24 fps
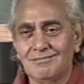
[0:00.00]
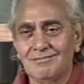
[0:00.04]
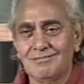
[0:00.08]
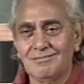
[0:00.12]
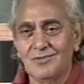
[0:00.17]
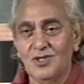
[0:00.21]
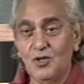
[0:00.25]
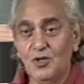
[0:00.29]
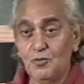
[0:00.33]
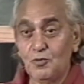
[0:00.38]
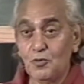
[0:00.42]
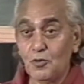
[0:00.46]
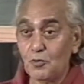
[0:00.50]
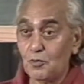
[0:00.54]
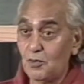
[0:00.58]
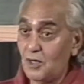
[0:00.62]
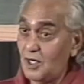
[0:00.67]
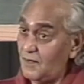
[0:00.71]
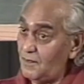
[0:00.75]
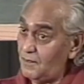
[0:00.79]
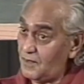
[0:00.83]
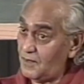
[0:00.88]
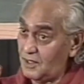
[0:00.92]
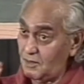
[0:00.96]
If you
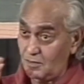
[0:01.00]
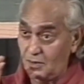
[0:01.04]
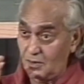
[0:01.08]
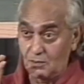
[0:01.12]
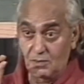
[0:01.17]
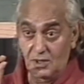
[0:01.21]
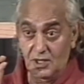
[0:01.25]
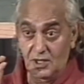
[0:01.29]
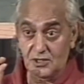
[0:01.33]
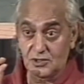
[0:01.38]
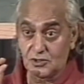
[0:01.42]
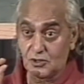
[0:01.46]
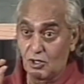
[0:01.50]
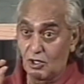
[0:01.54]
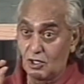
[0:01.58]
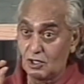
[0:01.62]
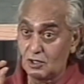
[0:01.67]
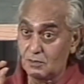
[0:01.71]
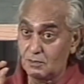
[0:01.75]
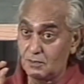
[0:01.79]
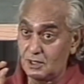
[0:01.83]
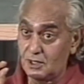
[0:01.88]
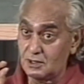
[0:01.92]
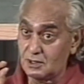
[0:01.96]
remember a short
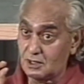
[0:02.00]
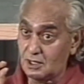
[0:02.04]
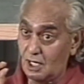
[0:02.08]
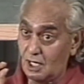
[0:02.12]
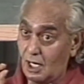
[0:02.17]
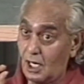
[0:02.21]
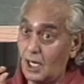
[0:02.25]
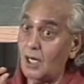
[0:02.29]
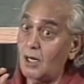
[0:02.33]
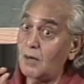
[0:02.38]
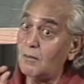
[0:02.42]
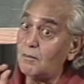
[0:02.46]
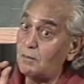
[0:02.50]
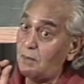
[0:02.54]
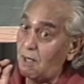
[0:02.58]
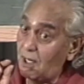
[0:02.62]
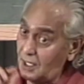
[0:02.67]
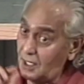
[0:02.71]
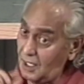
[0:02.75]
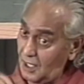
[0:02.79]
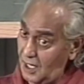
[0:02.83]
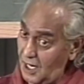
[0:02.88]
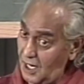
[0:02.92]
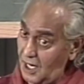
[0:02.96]
mantra,
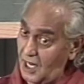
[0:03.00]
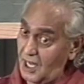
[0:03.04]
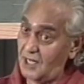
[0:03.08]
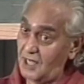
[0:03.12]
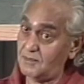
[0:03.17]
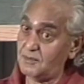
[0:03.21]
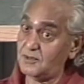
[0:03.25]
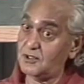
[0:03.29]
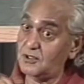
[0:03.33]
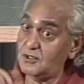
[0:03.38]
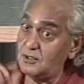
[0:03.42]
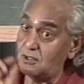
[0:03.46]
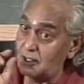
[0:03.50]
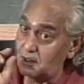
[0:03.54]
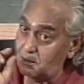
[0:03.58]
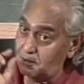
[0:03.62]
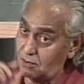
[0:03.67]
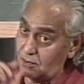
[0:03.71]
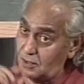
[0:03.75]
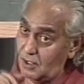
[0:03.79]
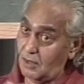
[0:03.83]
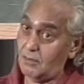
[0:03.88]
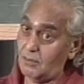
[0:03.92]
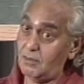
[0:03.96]
perhaps your
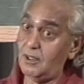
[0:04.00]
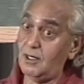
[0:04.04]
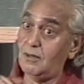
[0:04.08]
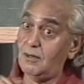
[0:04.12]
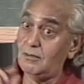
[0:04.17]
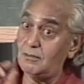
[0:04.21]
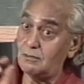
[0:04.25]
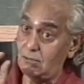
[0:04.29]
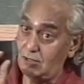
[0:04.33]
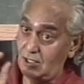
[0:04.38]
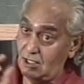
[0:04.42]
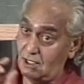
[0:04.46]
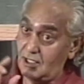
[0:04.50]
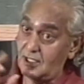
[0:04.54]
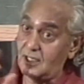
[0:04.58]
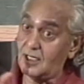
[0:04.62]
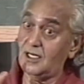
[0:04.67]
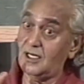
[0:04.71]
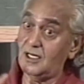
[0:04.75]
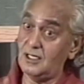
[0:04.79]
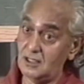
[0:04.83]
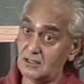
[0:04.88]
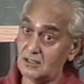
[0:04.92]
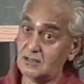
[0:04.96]
problem will
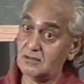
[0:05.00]
increase.